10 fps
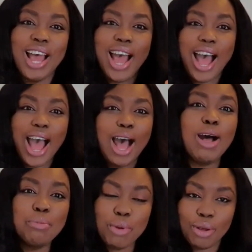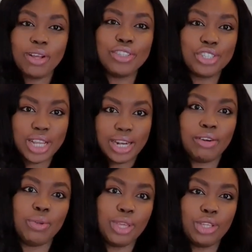how much
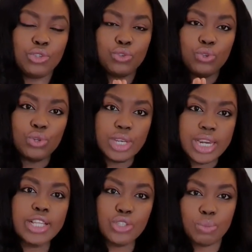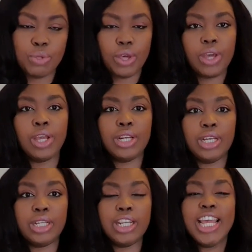salary do you need to be
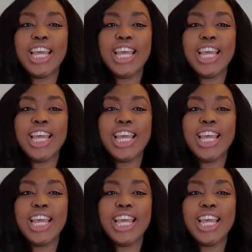earning